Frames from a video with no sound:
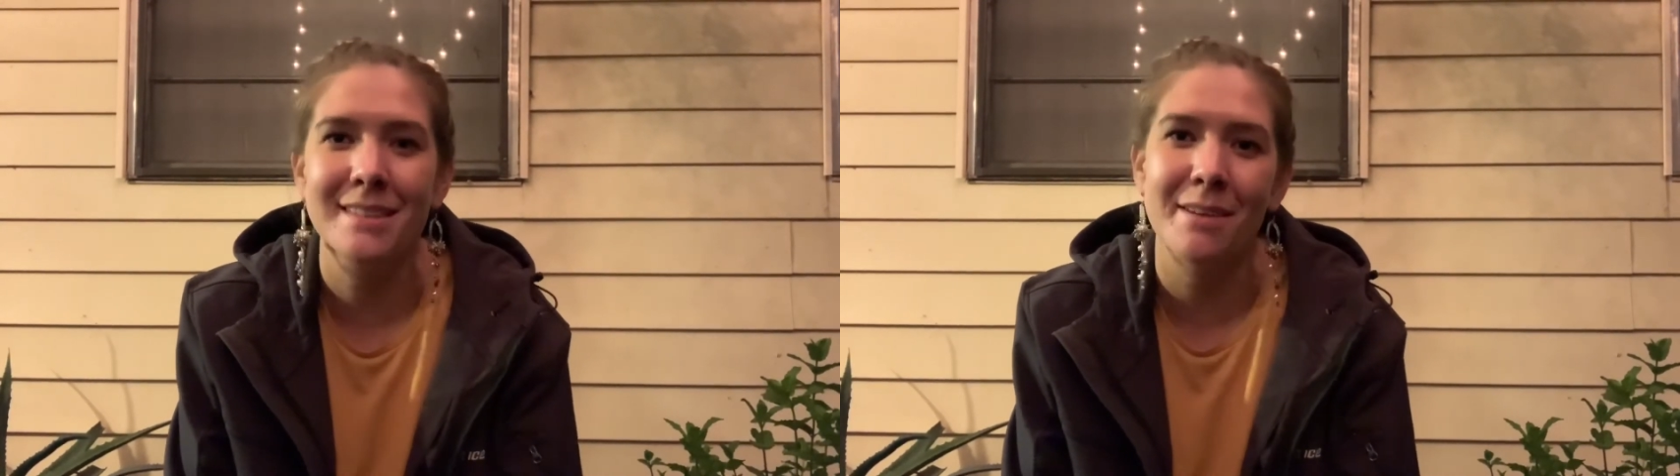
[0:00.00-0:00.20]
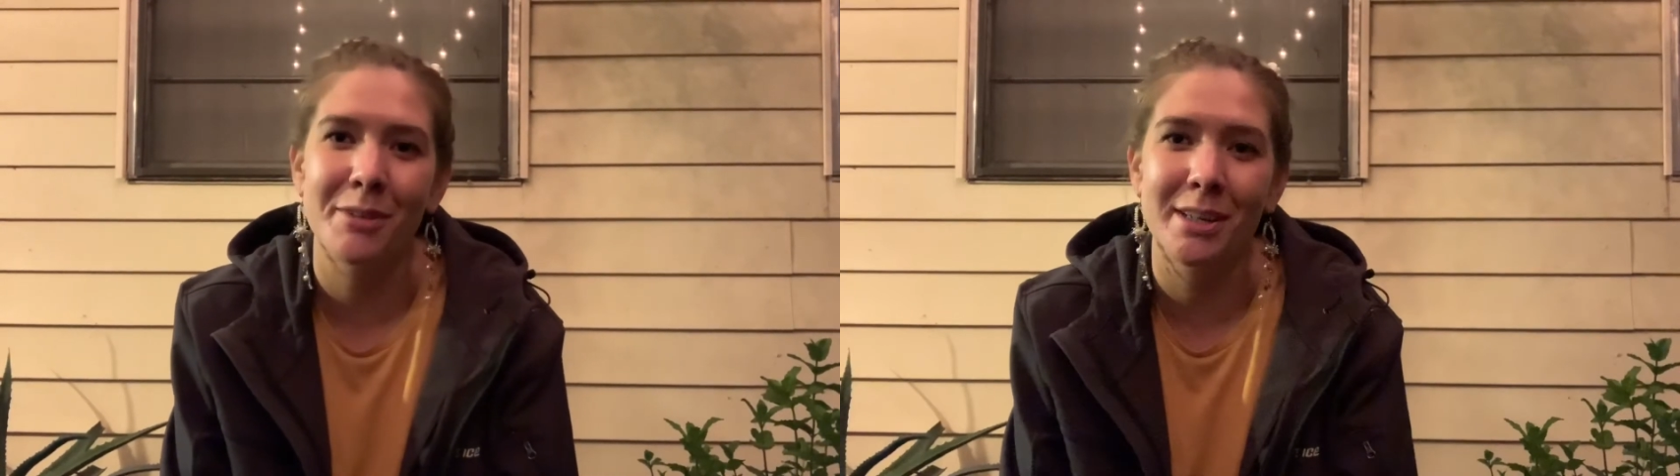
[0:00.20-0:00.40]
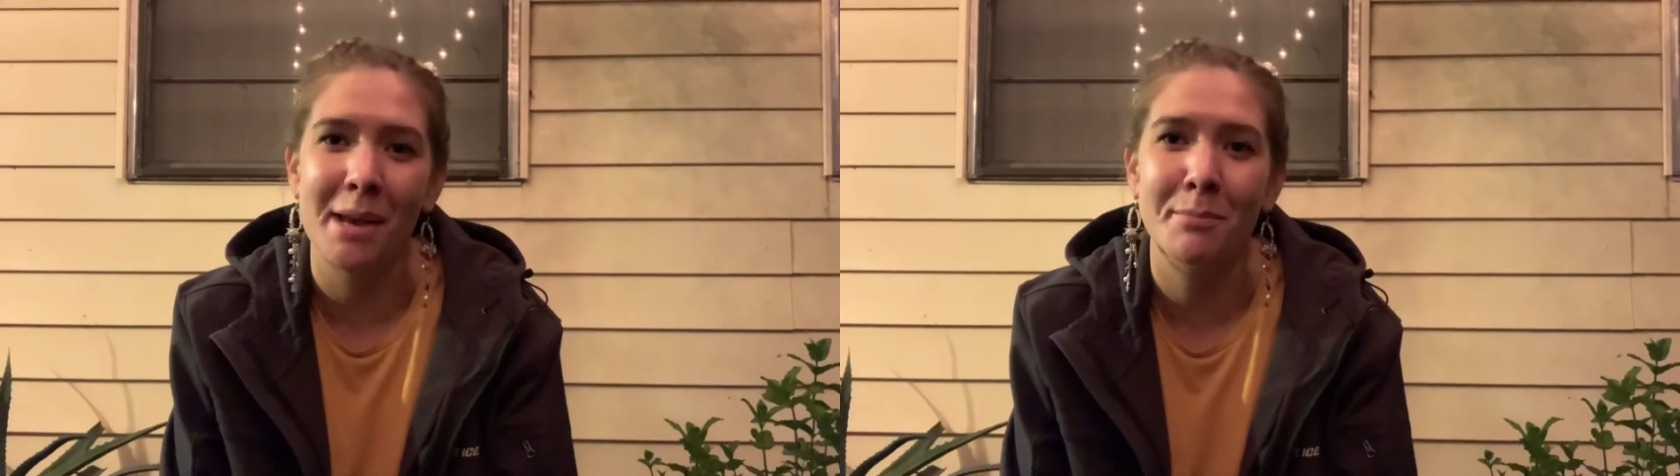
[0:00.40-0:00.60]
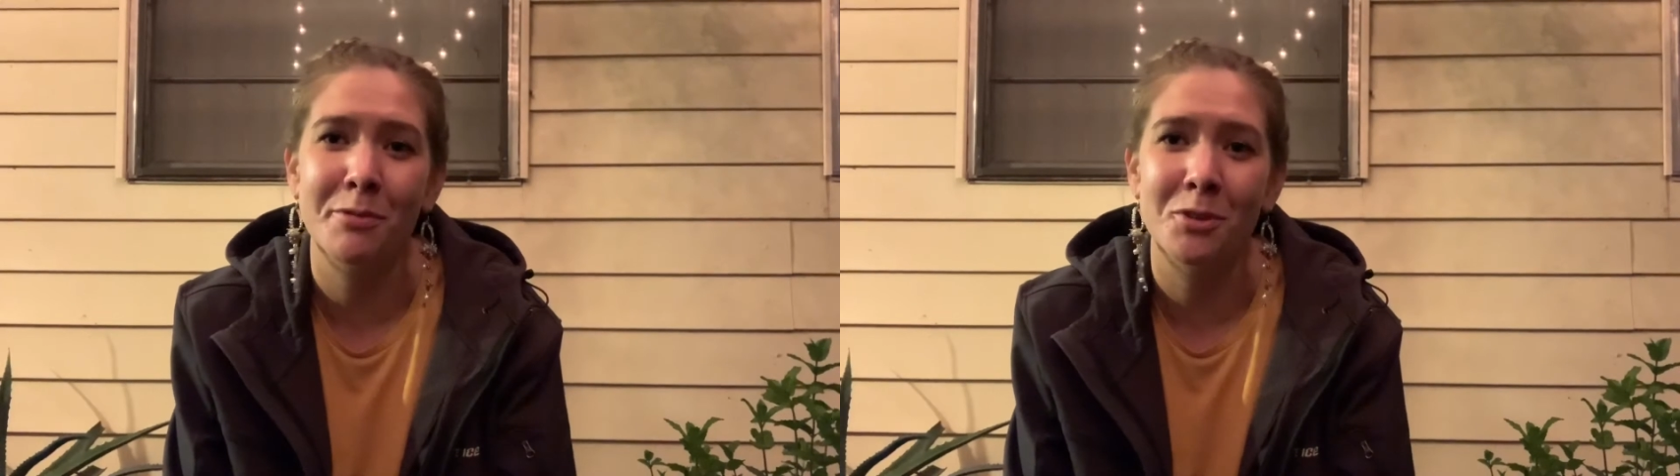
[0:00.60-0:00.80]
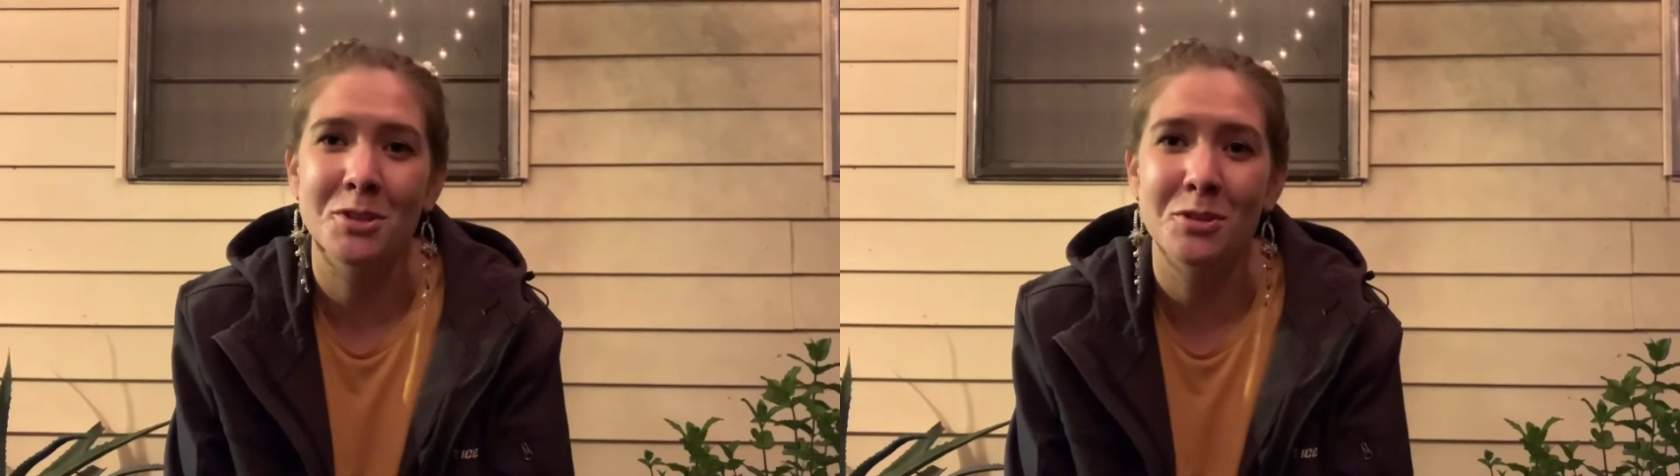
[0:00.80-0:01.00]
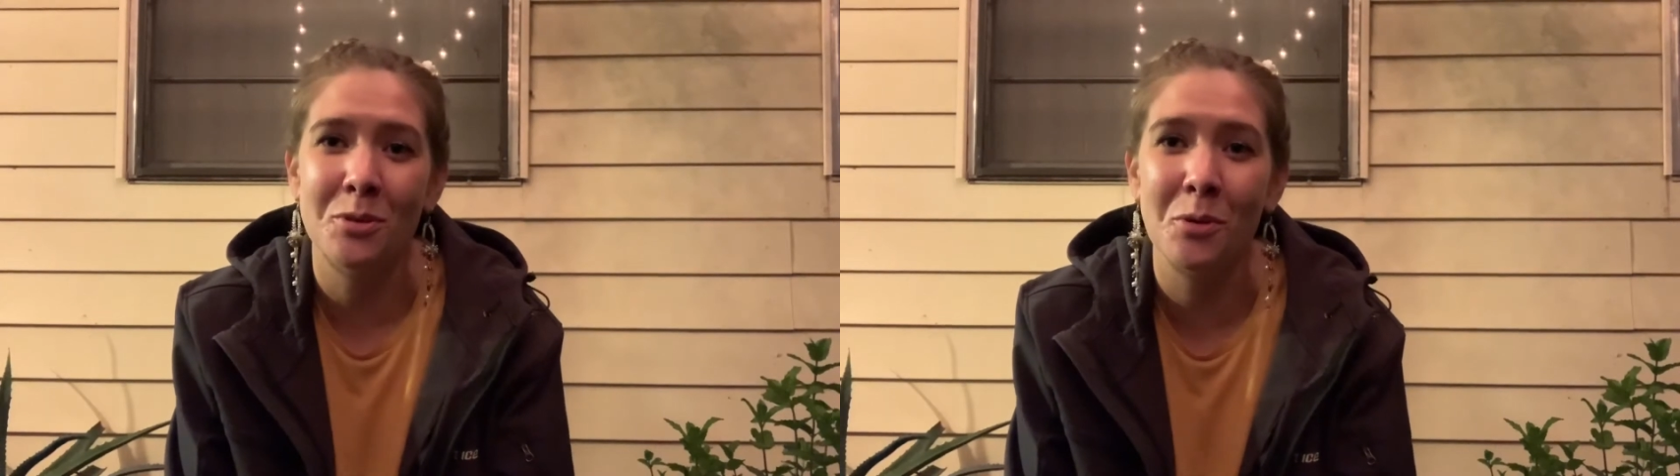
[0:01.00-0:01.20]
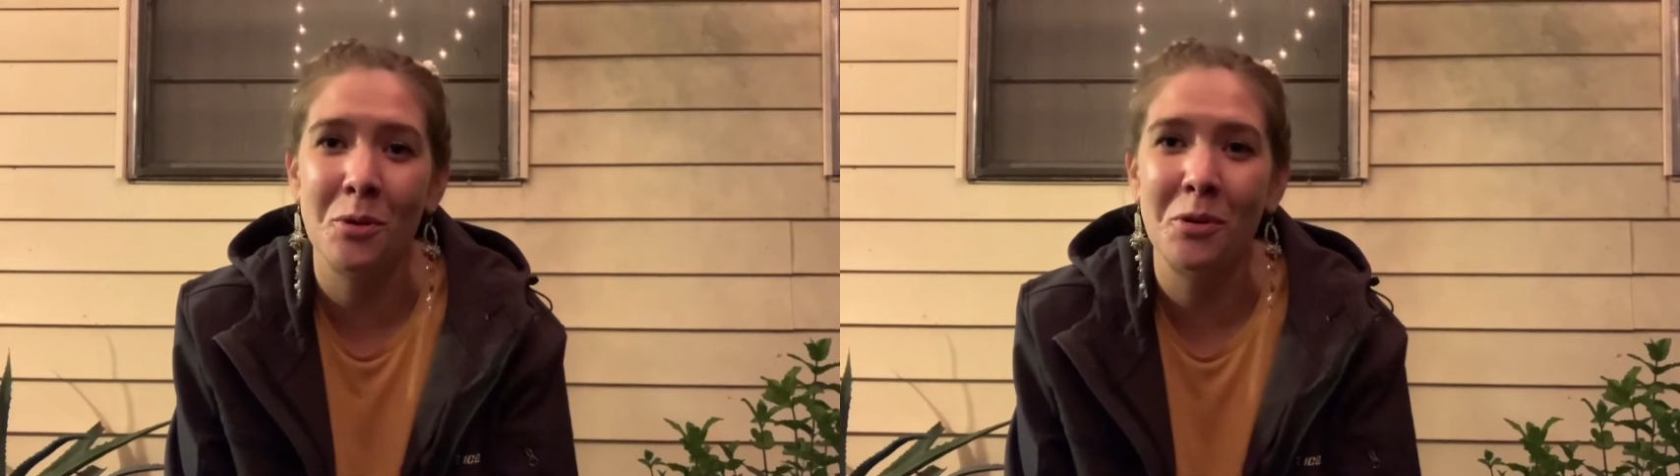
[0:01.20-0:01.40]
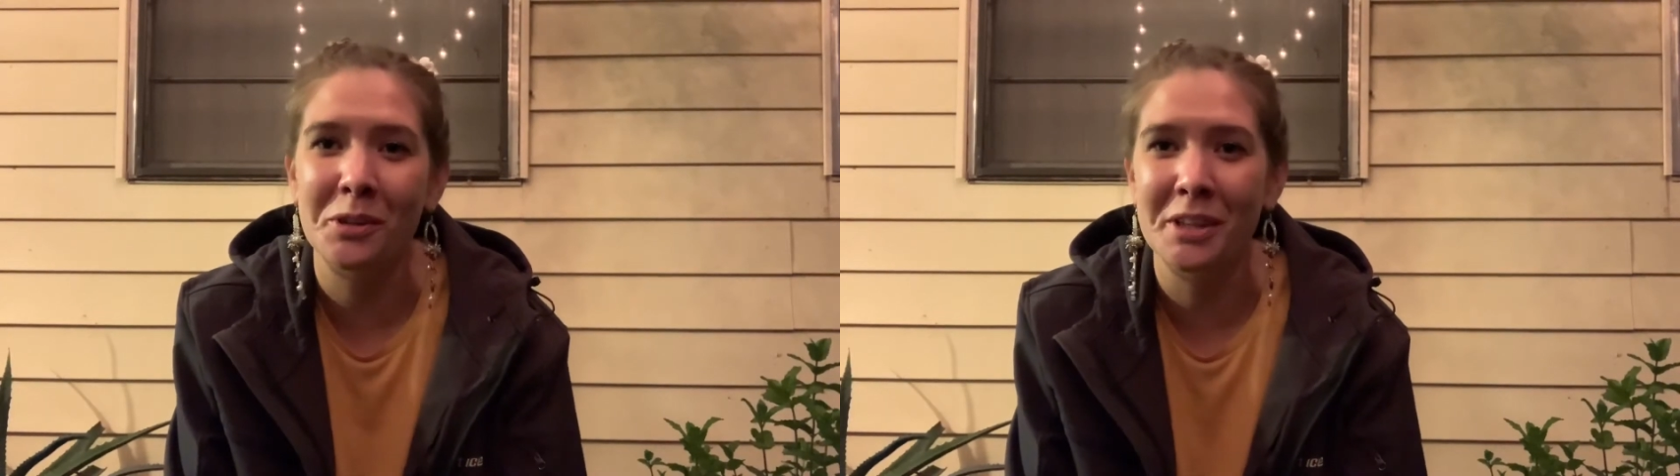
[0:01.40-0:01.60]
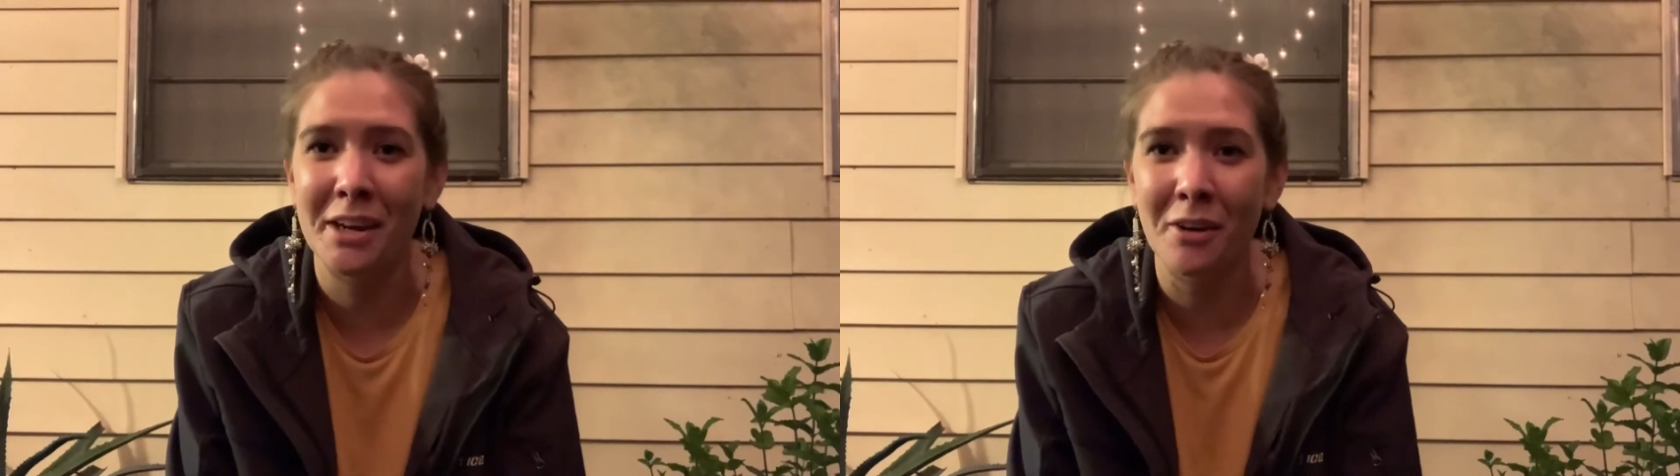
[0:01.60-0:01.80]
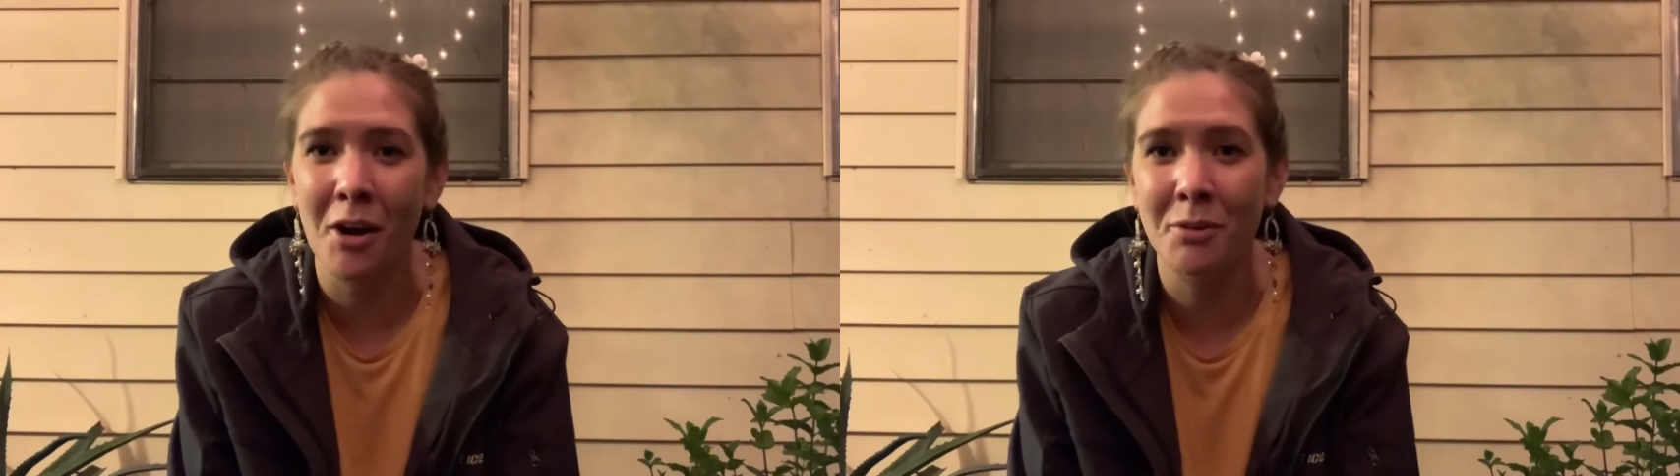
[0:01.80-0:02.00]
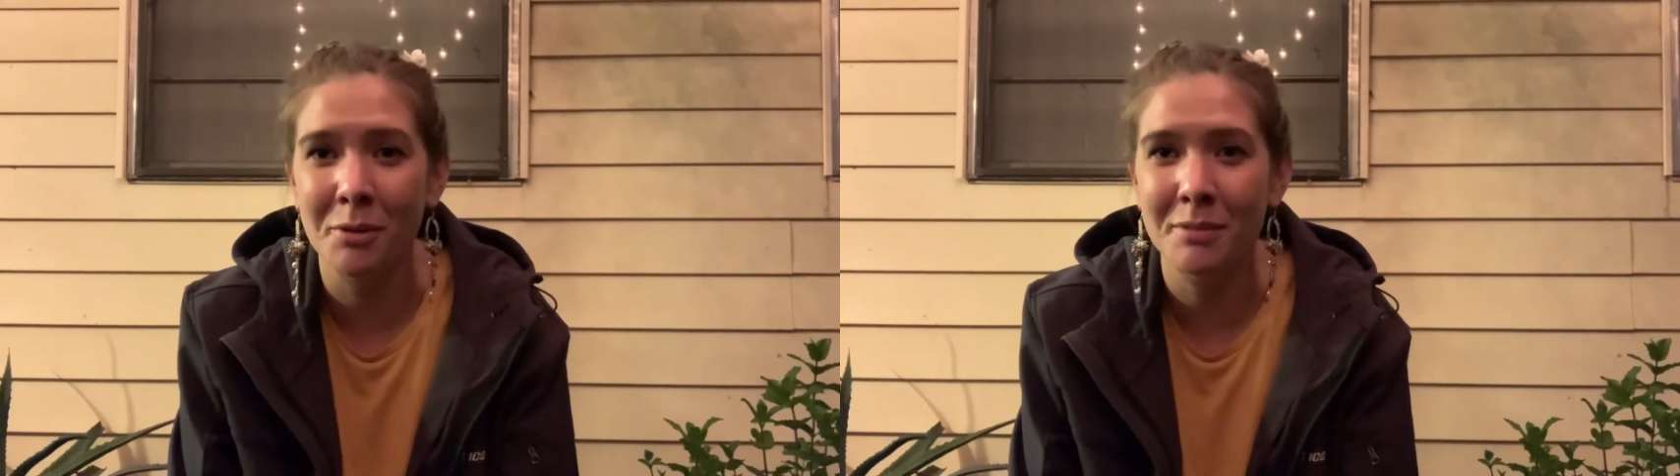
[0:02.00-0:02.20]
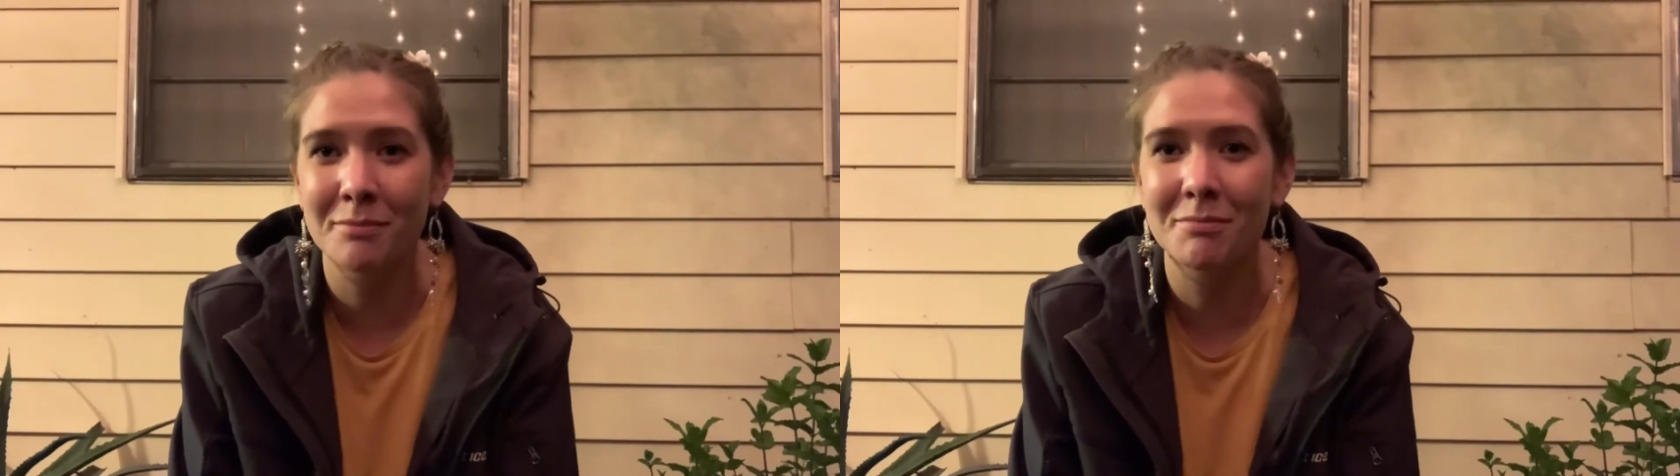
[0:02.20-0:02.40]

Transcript: every day before school and that awkward